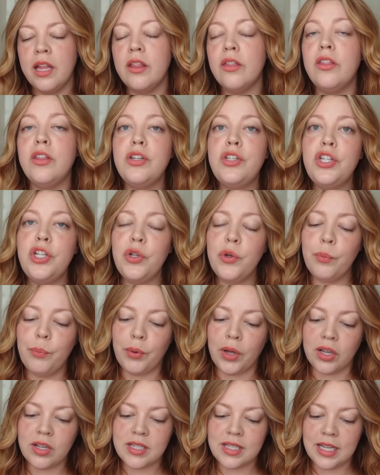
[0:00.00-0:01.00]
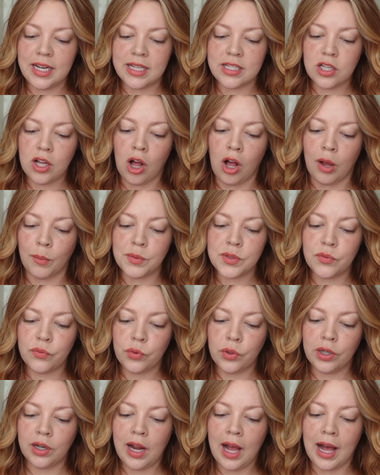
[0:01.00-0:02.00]
The two books that it's comps
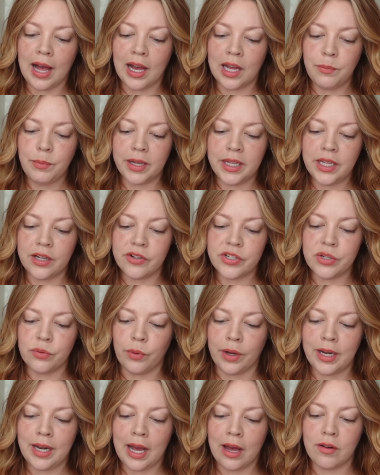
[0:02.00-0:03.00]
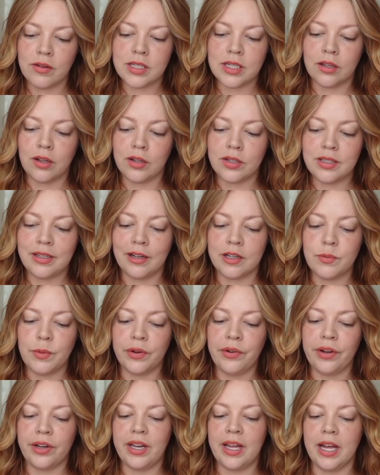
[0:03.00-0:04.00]
for, Hide by Kirsten White and How to Sell a Haunted House
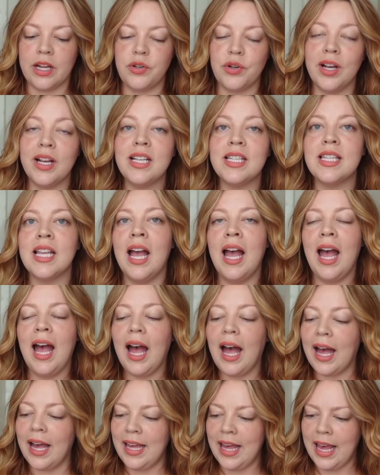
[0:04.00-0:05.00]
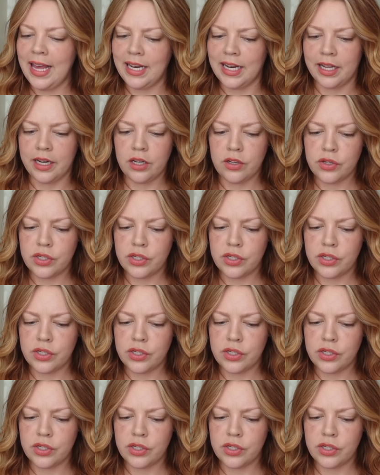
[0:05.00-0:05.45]
by Grady Hendrix, I hated.